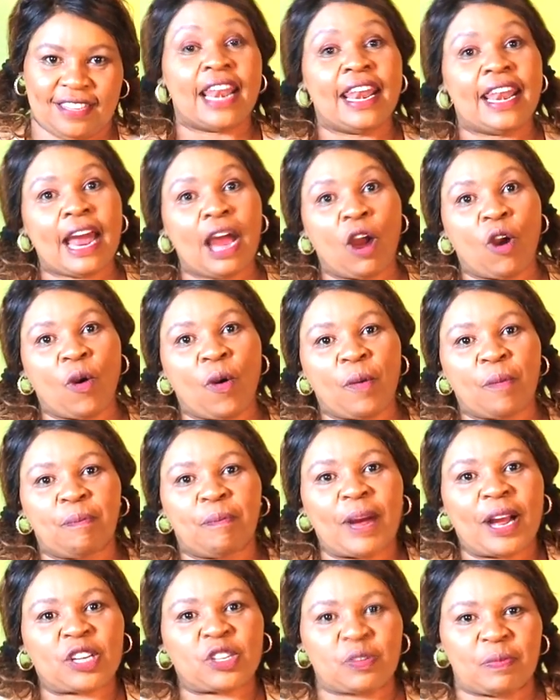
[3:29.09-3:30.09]
Now,
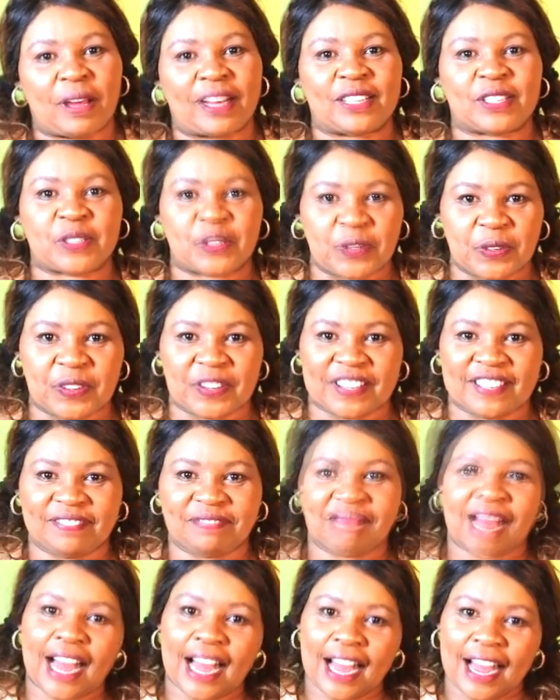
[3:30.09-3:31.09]
back to my story.
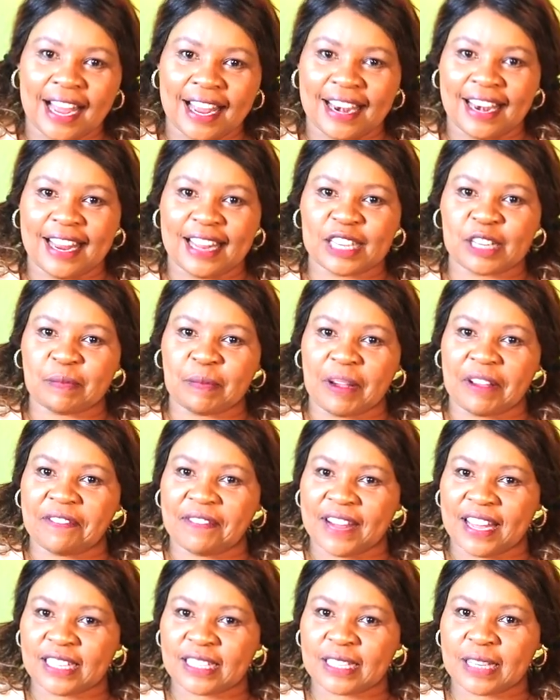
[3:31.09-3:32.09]
I learned my
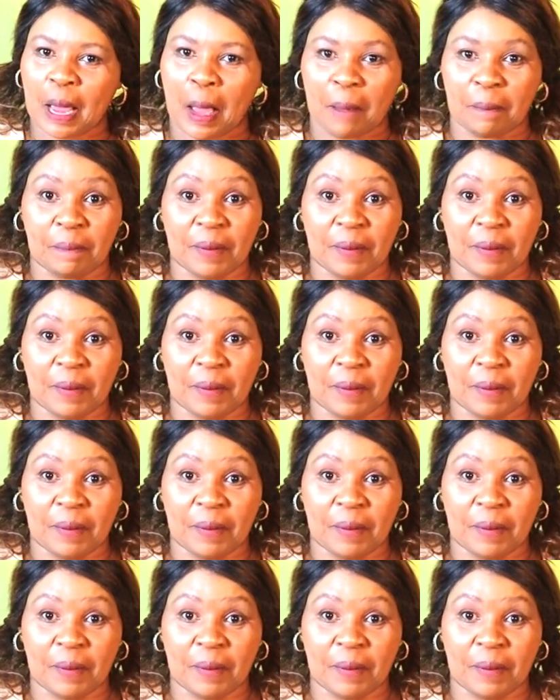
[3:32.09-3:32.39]
first